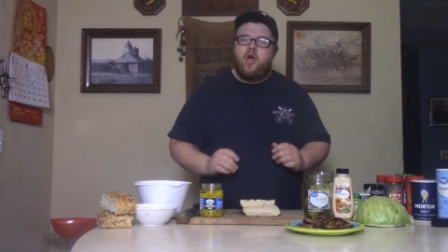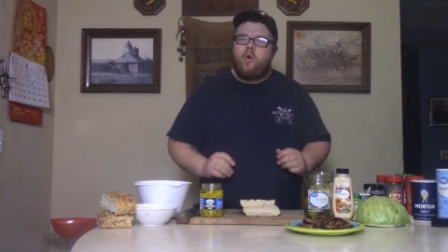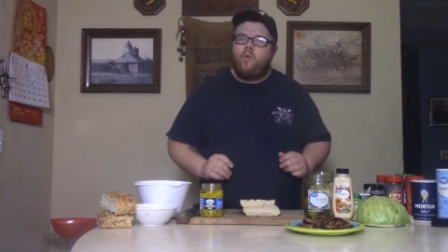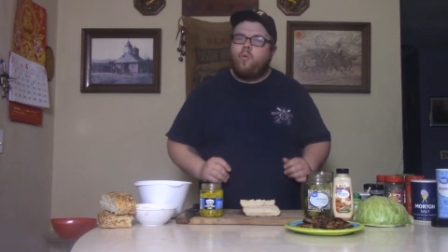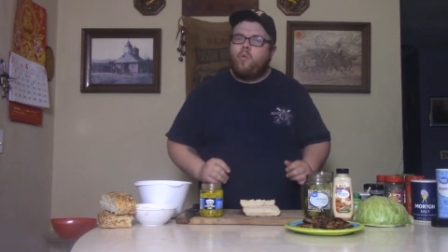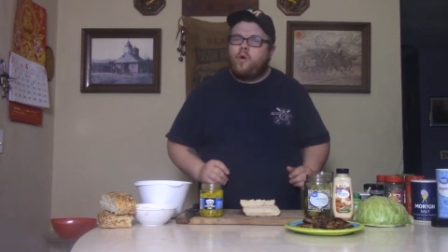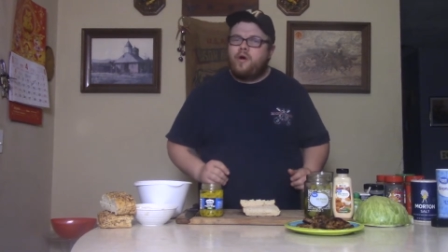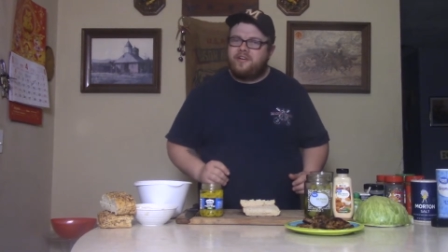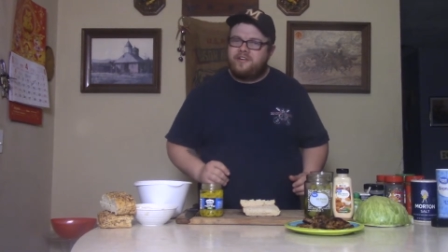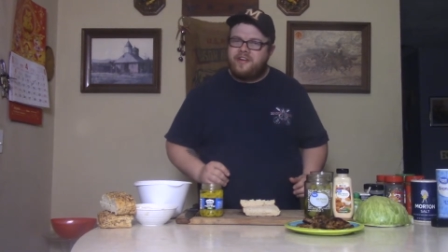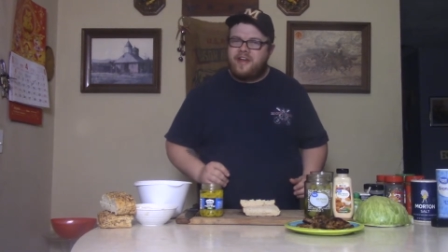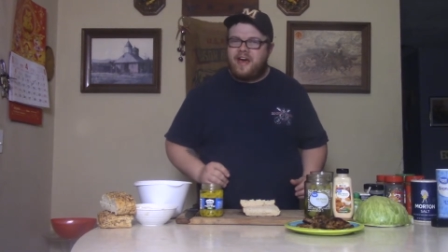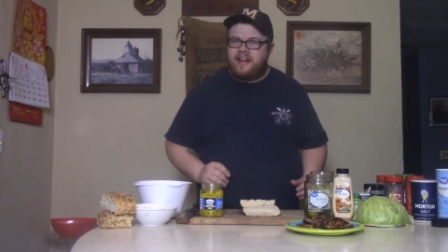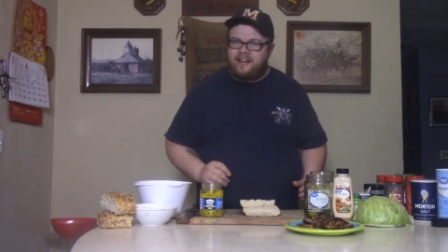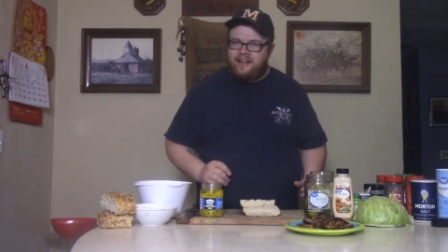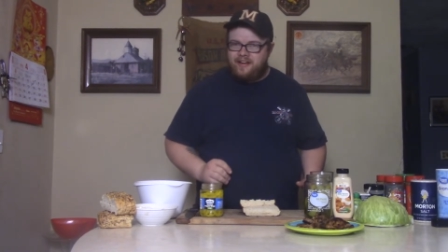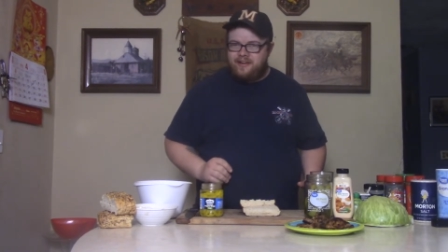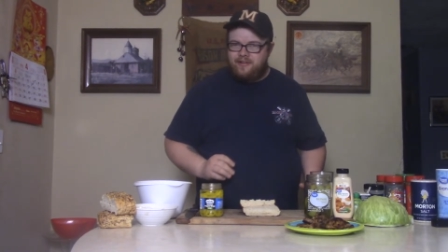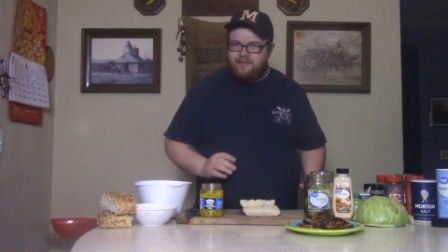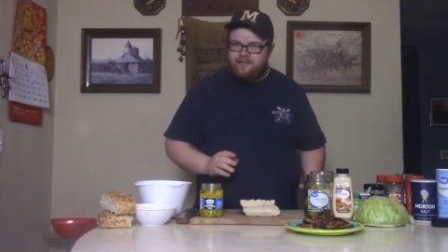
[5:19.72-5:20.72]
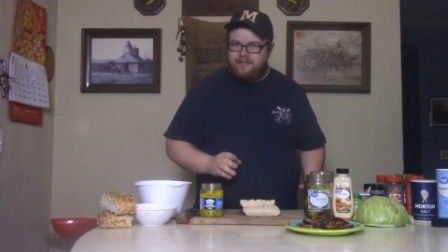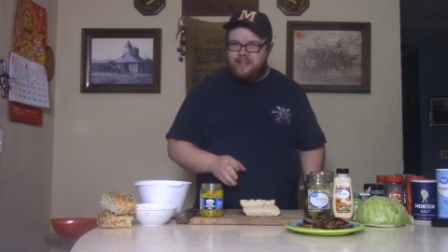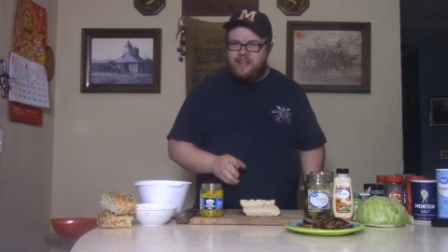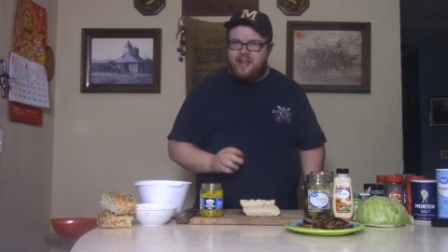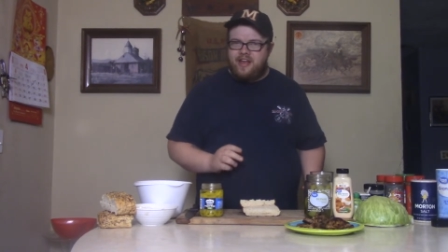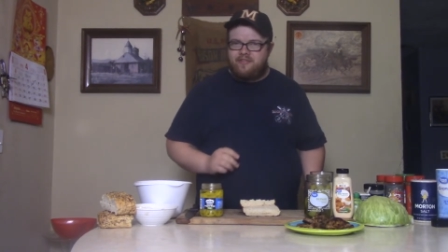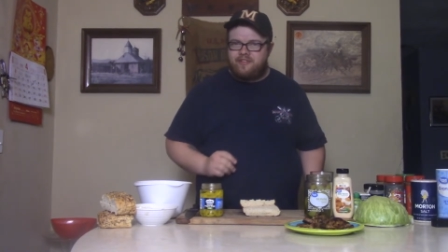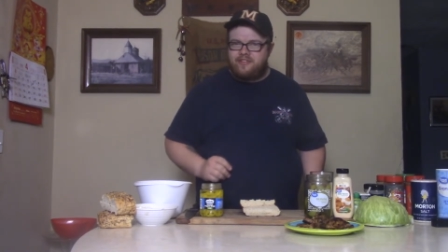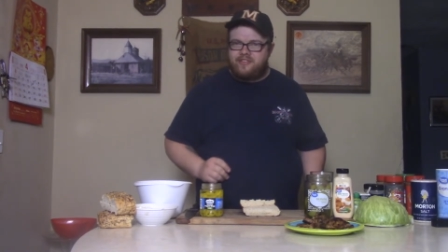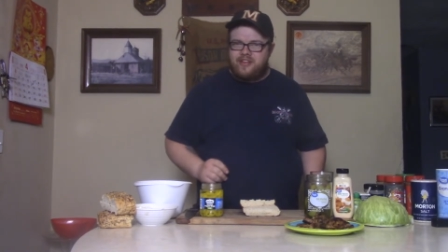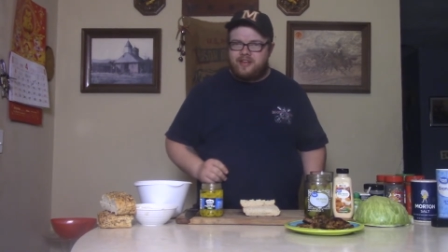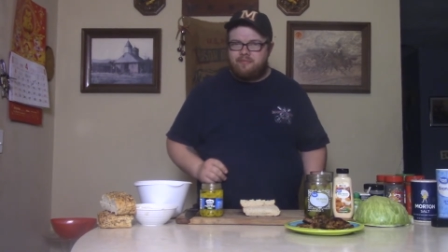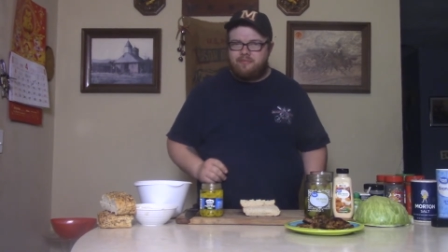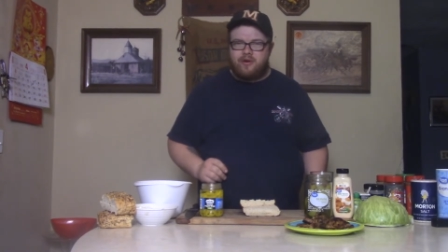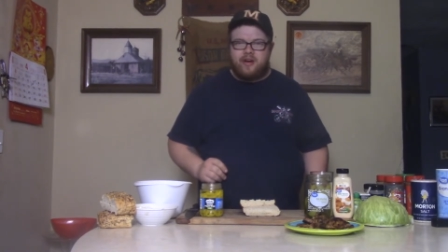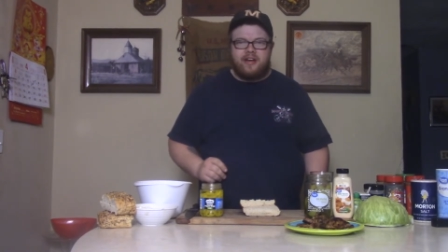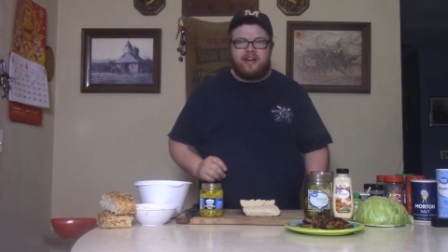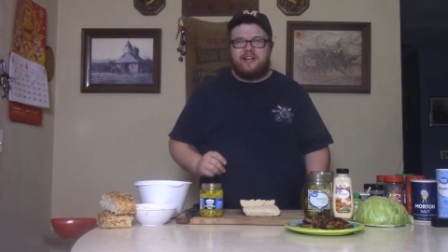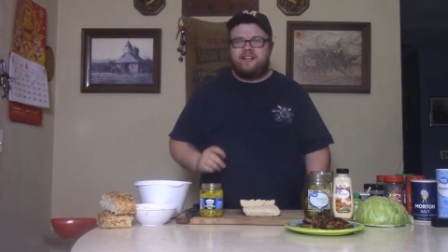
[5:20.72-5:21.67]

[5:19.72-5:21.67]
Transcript: $1 for the everything bread.